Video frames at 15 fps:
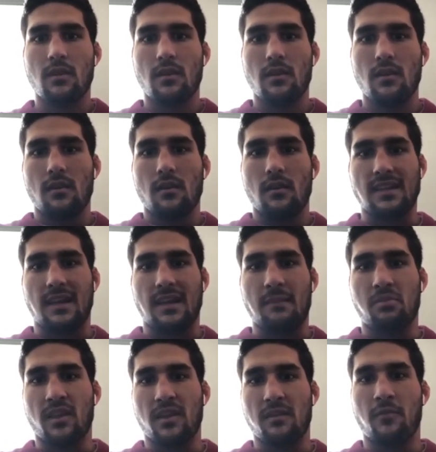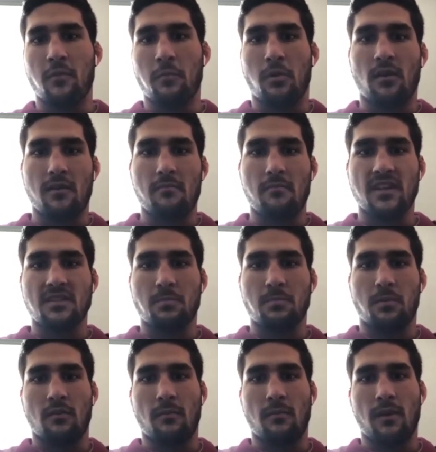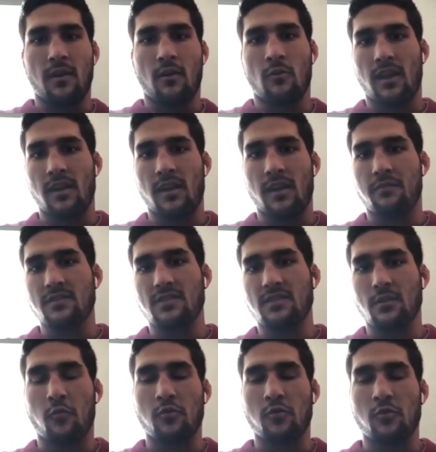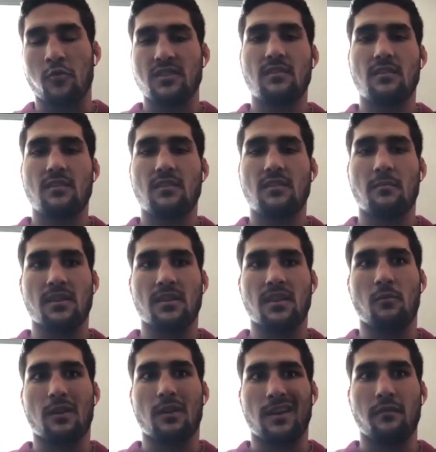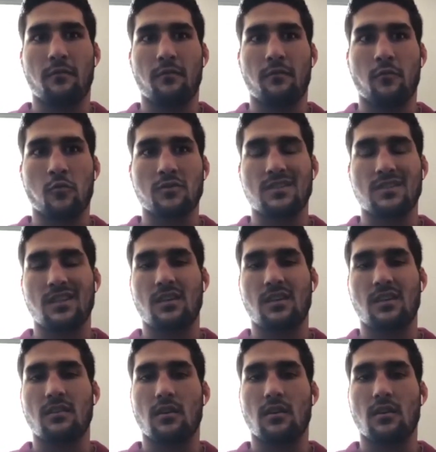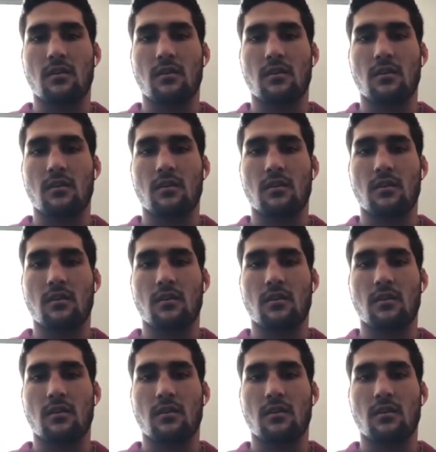Because I played football and baseball my whole life until 14. But then when I hit 14, I